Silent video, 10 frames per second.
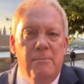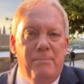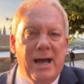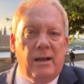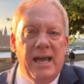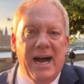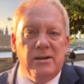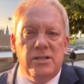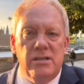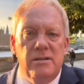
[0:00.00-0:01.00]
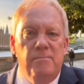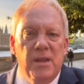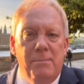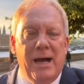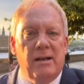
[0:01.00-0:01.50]
badly acted,
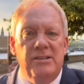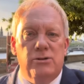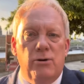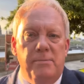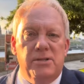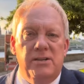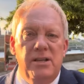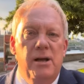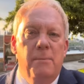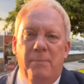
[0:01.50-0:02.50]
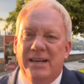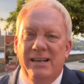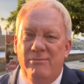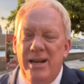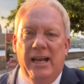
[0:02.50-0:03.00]
badly scripted, but
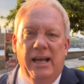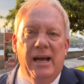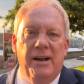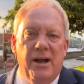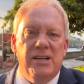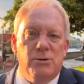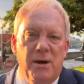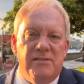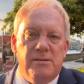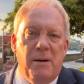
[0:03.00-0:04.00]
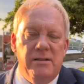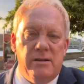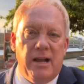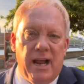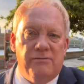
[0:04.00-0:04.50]
really a nice way of
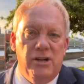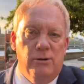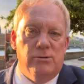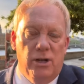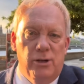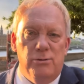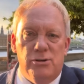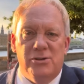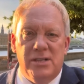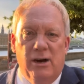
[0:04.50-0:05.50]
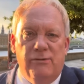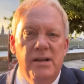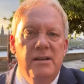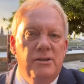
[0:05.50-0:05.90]
spending an afternoon to lose yourself.